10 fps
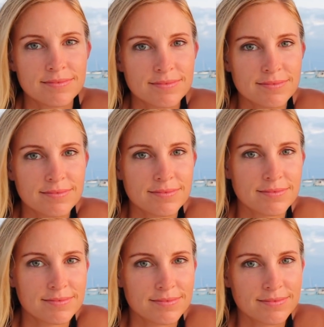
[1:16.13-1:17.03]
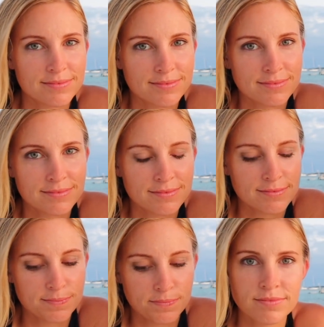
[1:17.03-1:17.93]

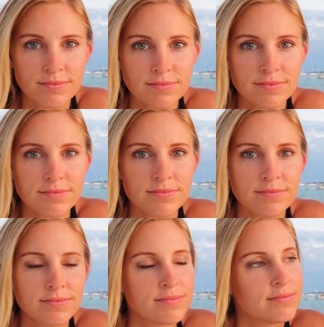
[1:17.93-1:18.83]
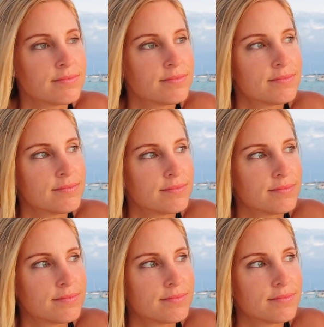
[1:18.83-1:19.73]

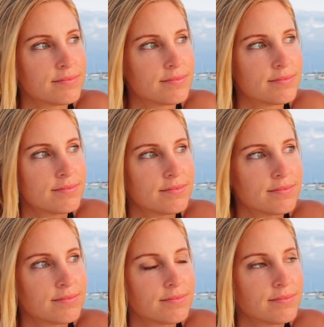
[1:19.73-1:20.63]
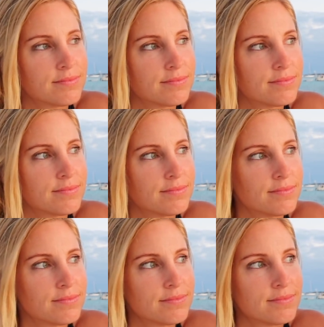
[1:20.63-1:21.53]

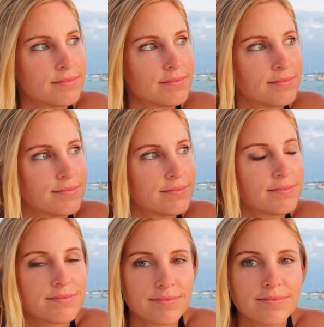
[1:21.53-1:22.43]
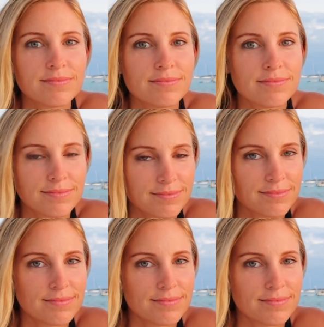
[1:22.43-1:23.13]
The person shown says nothing.